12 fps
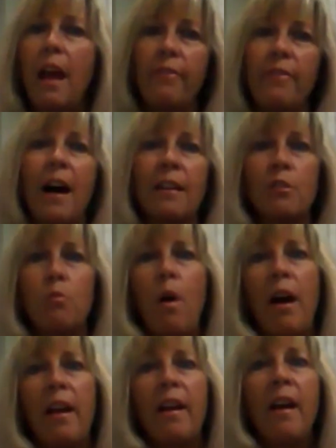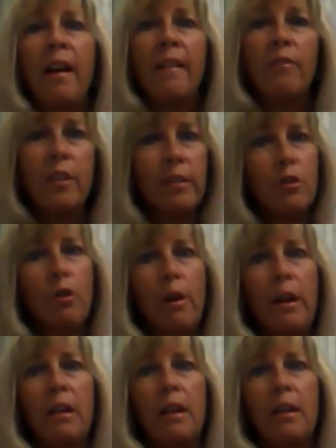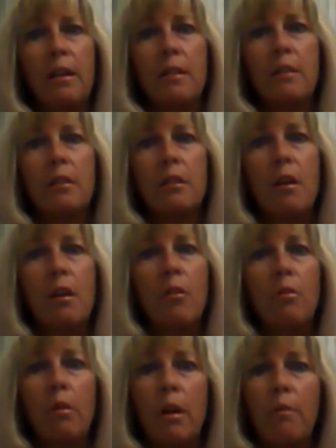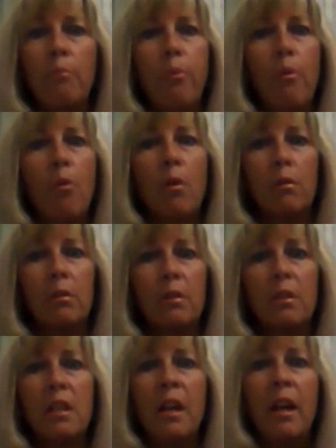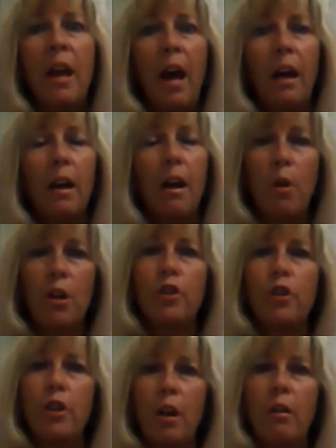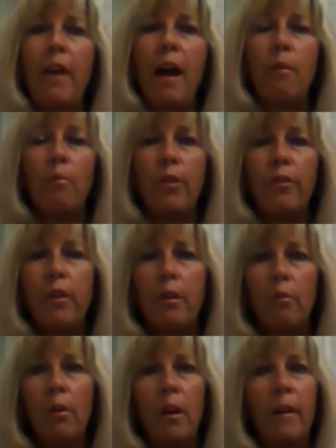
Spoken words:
and that's why this training is so important, and I want to share that with you.